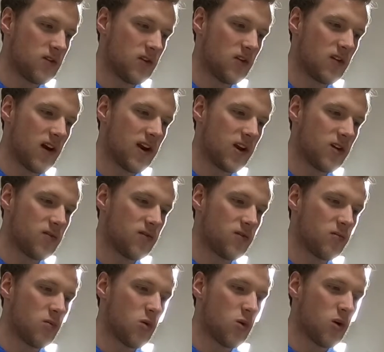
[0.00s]
desire for
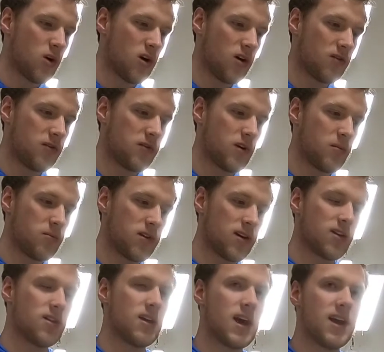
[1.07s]
more of
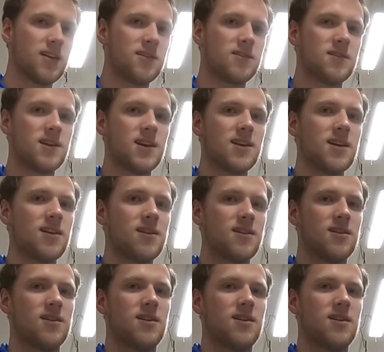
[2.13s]
something than is needed.